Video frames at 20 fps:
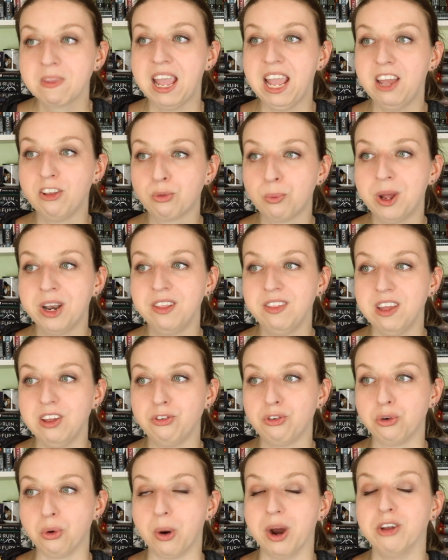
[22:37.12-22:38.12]
it's one of
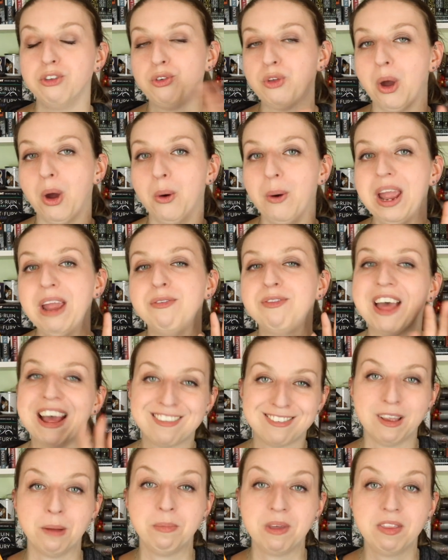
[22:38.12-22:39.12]
these stories, so if
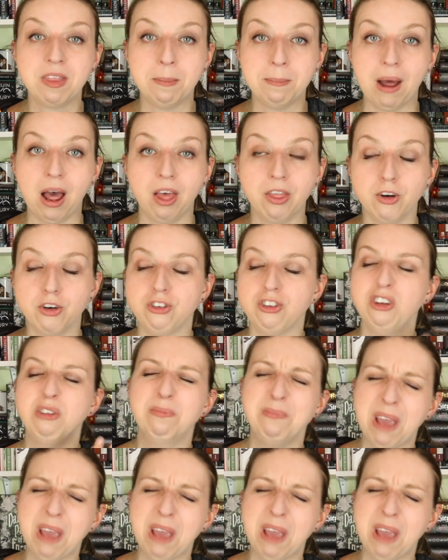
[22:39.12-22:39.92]
that's something that bothers you,